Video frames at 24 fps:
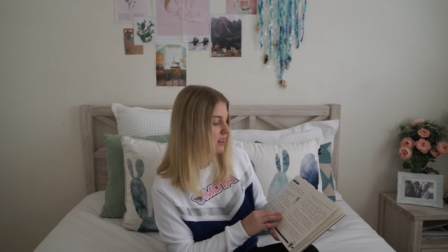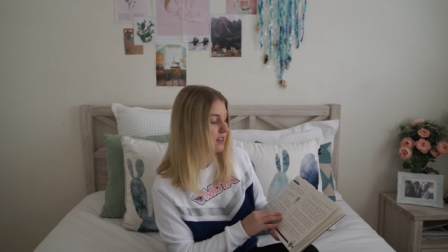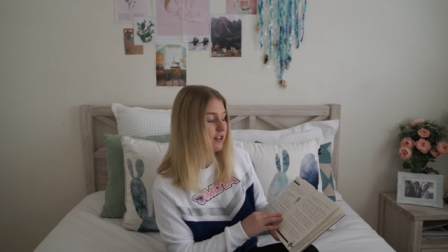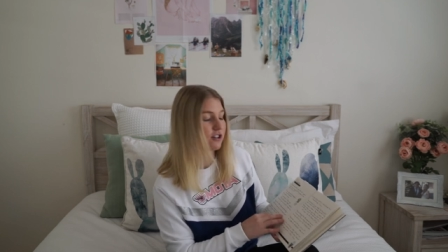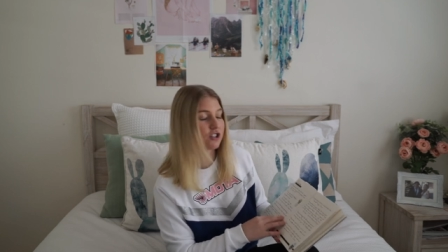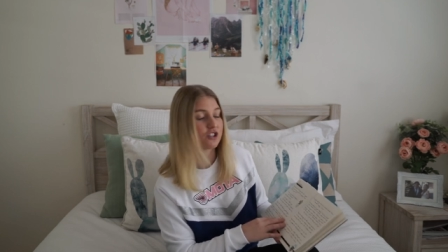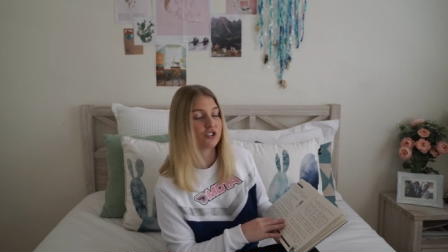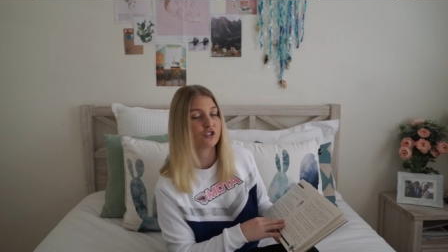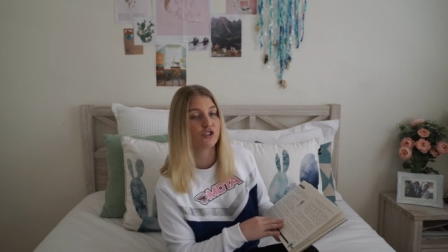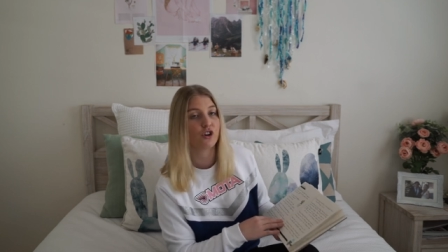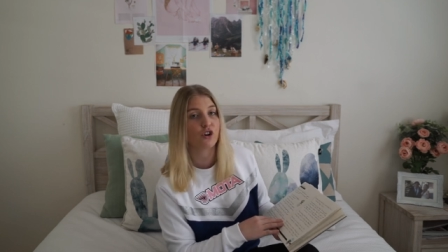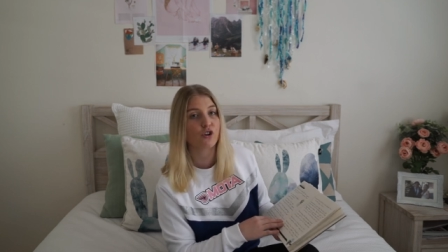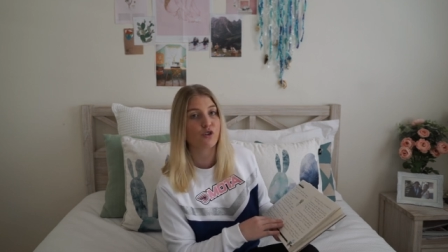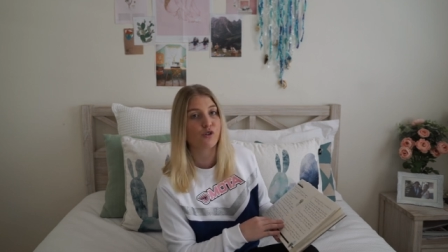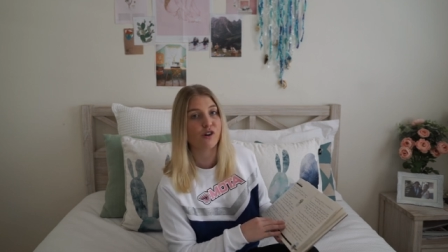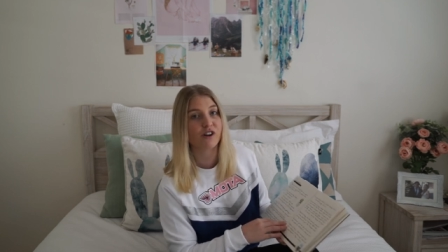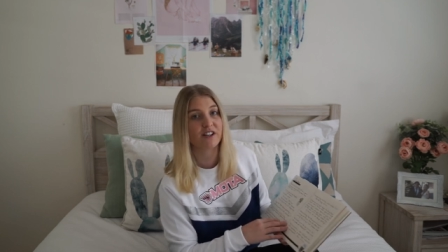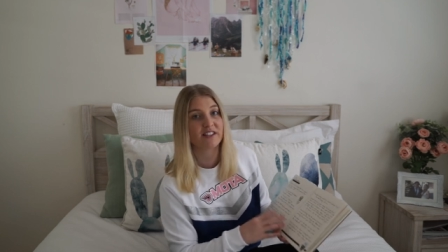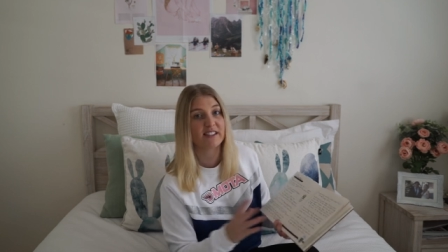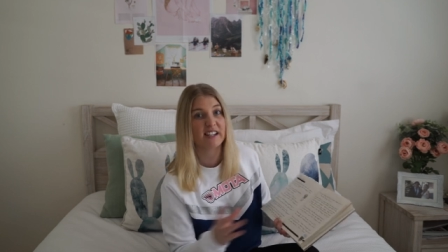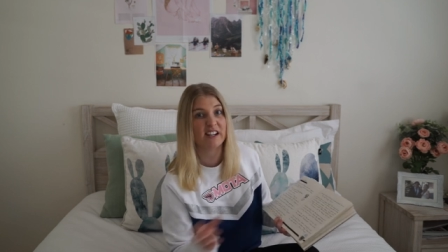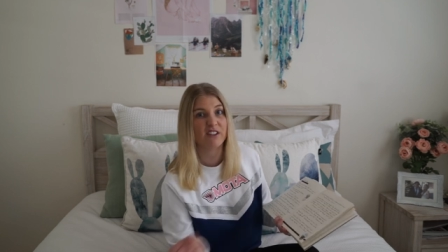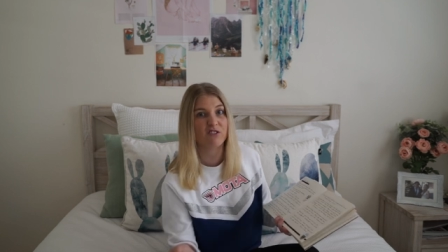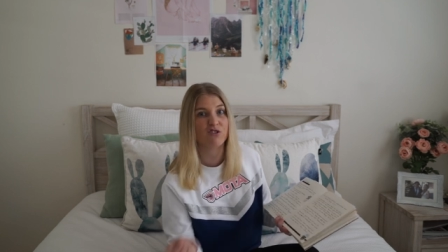They're just not
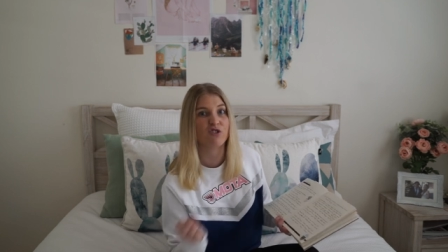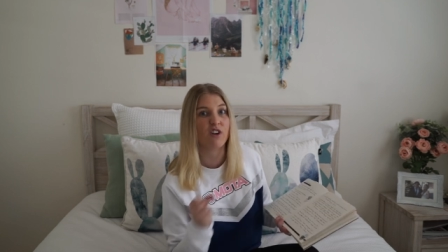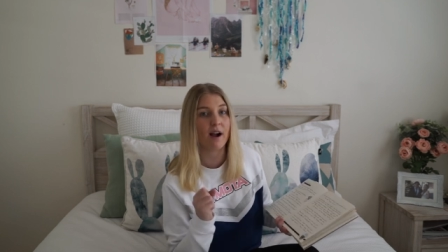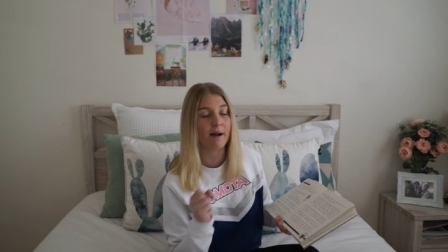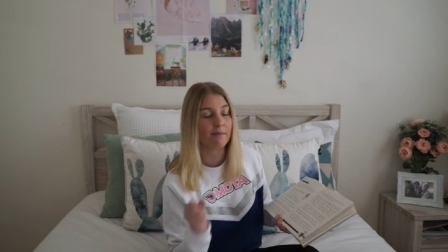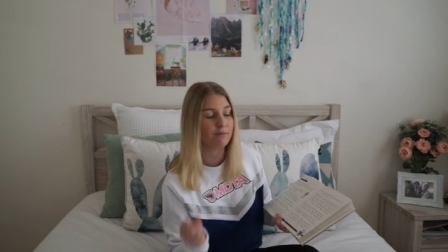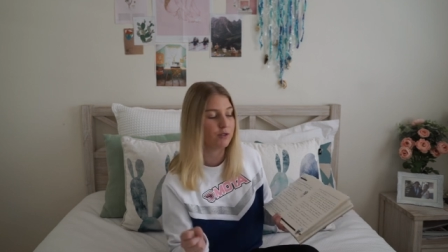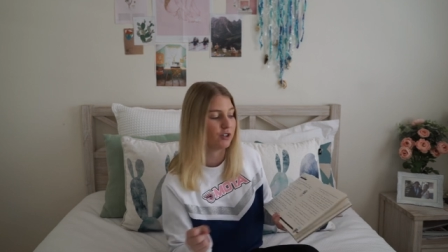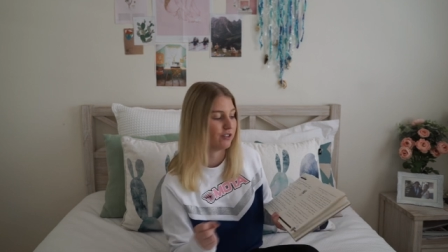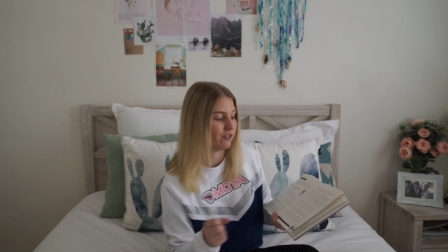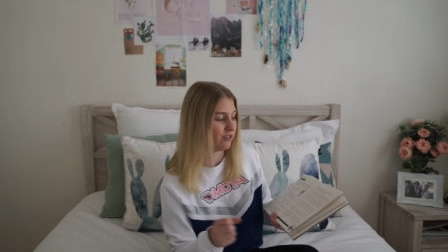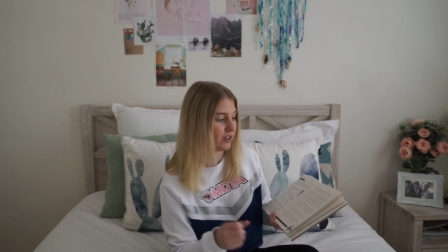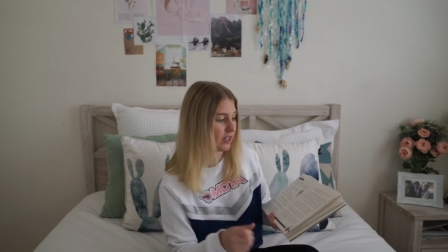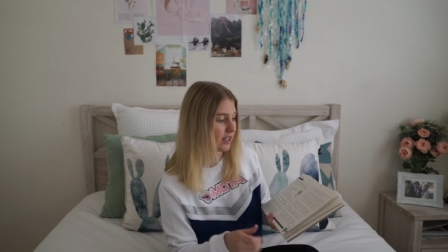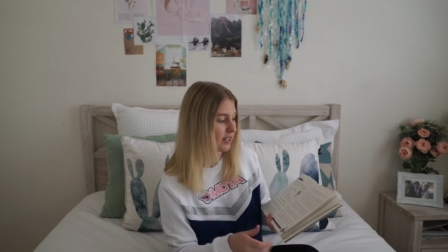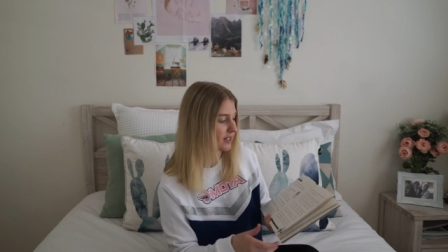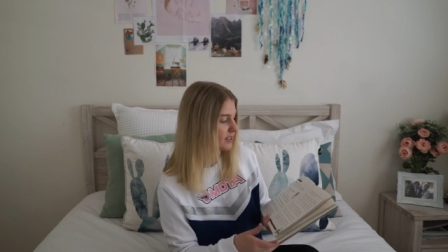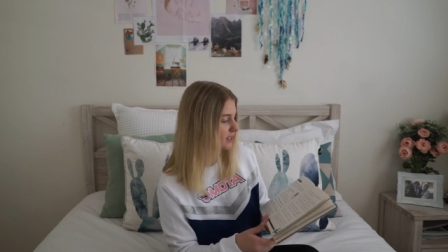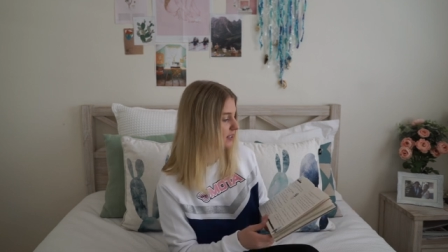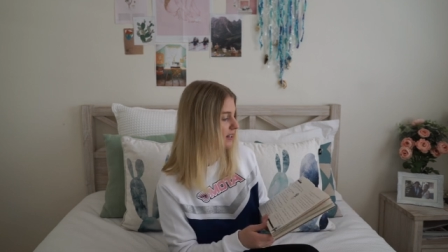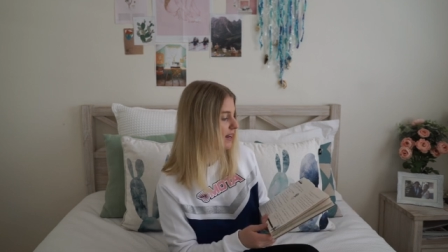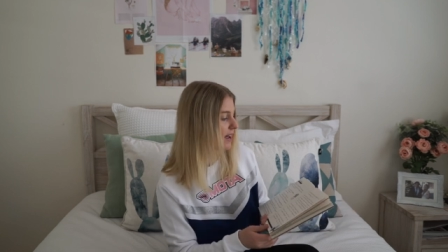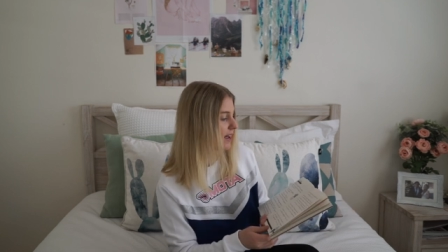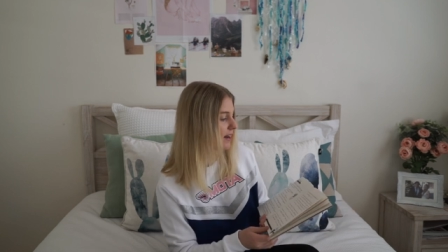quotes that I've grabbed off the
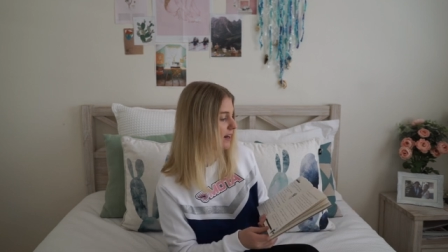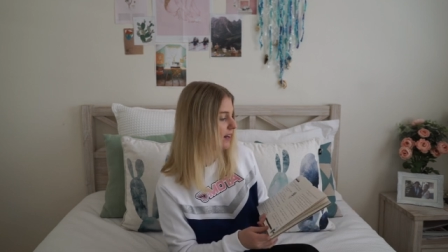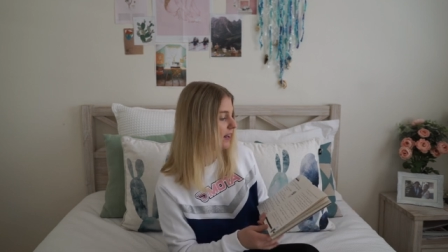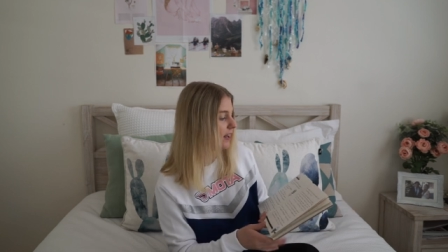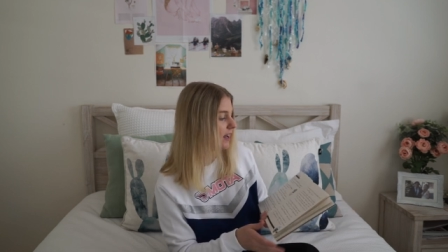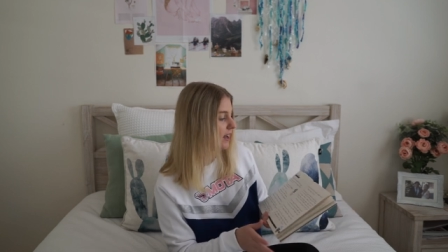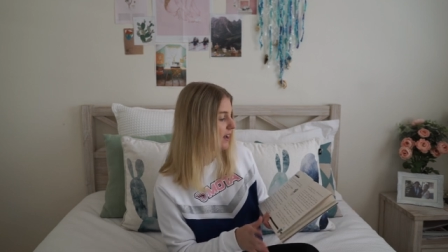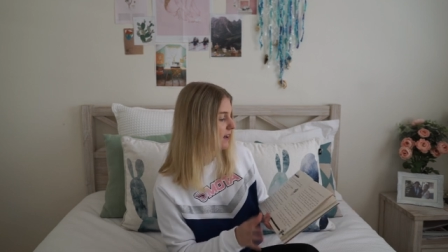internet.